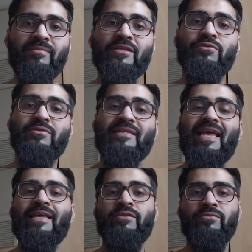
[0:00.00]
That's not
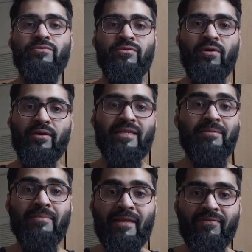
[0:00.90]
saying you can't
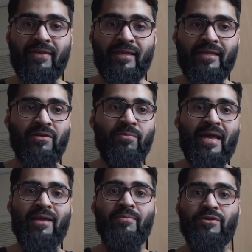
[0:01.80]
keep living in a
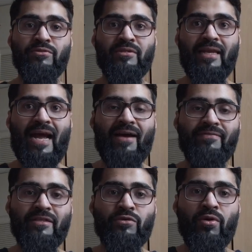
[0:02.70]
way where you still
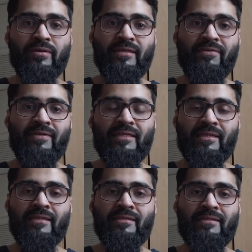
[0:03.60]
have this cognitive
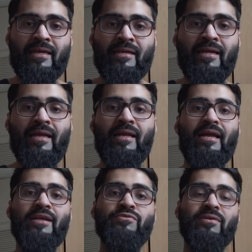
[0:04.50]
dissonance and
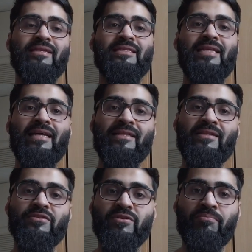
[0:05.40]
and you understand
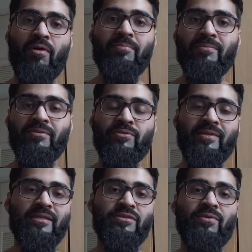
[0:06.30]
that there's a problem
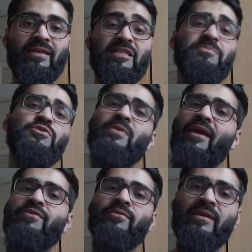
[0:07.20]
between these two ideas, but you
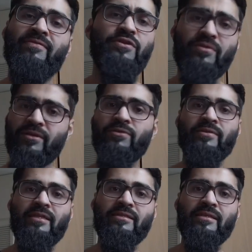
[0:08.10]
carry on living. You can
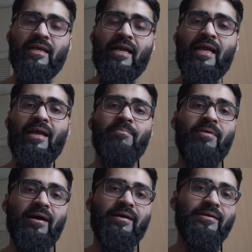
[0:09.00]
do this,
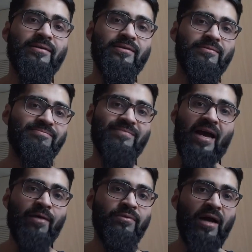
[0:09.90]
but
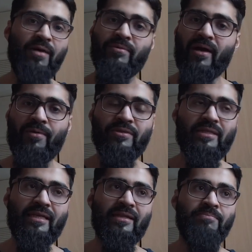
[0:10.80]
I would I would I would
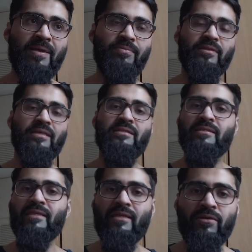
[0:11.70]
say that people that are
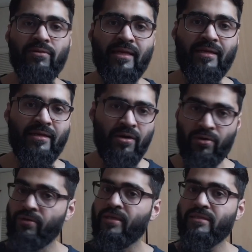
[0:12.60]
sincerely looking and
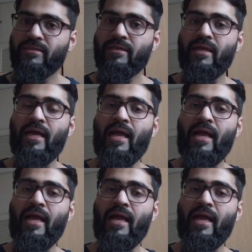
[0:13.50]
are honest,